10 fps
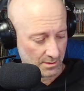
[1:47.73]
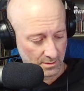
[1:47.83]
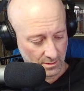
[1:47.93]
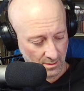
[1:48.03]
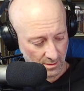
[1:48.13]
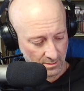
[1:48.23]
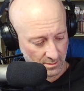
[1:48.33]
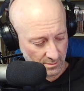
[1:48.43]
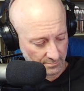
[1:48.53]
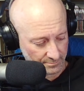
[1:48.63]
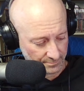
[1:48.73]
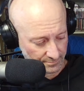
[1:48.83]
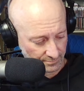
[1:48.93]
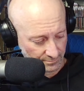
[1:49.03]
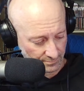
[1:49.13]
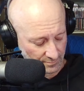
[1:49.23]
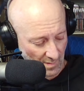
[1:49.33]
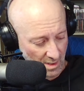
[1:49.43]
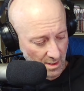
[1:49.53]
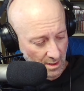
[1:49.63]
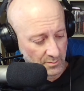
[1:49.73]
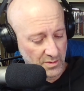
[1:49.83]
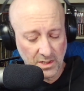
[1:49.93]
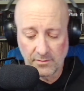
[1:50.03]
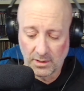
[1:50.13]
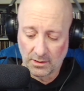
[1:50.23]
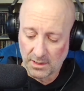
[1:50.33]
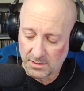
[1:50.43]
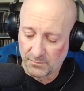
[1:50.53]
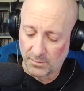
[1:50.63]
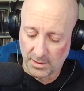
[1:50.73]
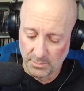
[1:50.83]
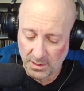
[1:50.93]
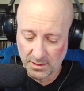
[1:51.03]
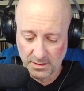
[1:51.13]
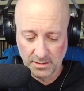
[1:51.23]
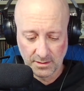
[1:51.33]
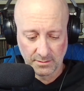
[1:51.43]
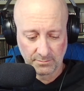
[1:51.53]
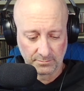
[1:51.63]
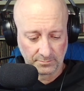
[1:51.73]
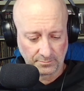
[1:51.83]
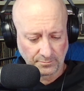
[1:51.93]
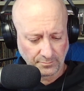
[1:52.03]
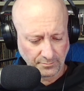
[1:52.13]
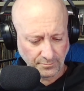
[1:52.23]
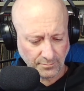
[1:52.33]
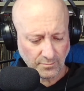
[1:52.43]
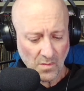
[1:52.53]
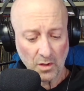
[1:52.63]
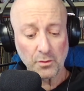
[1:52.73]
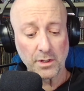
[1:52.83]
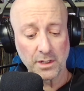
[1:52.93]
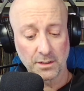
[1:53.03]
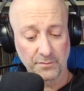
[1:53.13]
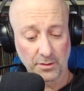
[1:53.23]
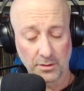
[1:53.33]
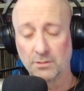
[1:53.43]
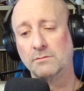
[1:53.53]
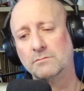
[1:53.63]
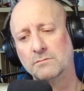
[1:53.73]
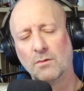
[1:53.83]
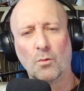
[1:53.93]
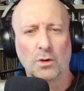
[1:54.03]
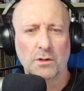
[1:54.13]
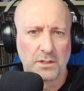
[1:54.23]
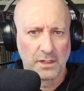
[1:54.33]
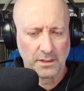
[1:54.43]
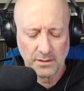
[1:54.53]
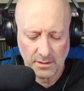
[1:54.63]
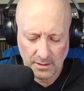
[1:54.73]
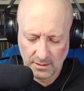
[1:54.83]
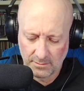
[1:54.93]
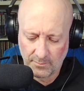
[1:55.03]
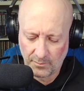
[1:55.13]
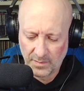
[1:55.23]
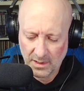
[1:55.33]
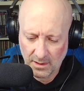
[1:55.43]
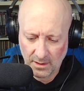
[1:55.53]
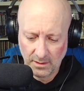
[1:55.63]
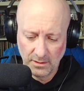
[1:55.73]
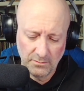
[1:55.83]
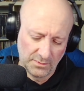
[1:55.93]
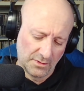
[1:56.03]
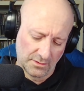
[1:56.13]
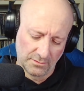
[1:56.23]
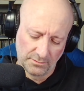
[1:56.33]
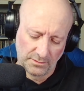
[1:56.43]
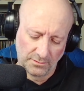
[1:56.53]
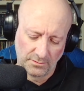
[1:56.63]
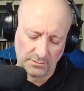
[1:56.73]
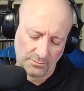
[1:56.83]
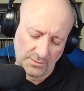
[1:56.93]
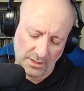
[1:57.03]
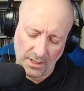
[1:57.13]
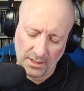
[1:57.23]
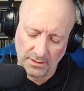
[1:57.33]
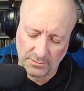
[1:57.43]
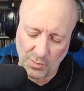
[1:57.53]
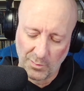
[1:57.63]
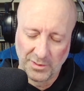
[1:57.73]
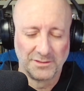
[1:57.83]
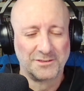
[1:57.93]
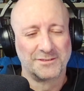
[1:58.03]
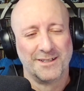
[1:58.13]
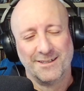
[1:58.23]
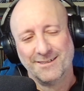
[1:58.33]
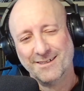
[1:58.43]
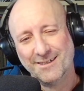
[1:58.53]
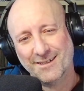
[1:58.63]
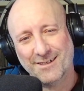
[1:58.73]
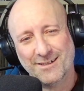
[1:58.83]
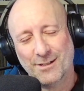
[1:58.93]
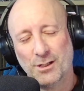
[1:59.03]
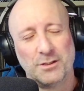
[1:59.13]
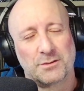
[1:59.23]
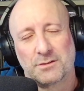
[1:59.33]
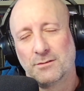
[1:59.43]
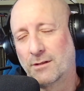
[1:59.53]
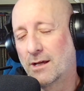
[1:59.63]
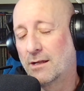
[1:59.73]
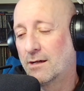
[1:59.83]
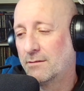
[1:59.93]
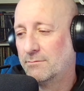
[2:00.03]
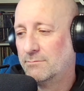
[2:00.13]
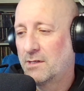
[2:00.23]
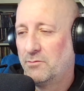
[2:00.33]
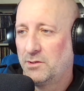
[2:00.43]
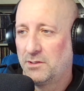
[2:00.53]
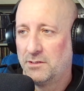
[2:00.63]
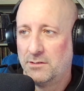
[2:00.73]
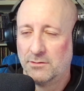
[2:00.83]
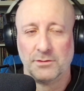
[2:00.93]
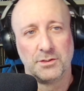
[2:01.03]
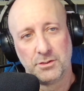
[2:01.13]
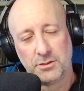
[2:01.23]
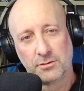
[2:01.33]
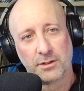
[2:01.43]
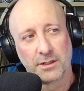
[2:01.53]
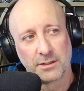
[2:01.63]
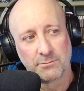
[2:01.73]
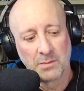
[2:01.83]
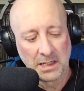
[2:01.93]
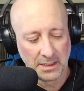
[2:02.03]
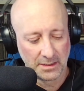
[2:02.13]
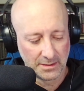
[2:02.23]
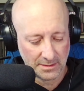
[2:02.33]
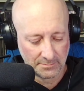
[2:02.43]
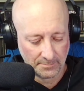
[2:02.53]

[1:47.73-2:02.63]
Not at all. I'm just having a glass of wine because, um, although I had a very good work day, um, it, it, was, it had its moments. it's look, I, I, I, really do enjoy my uh,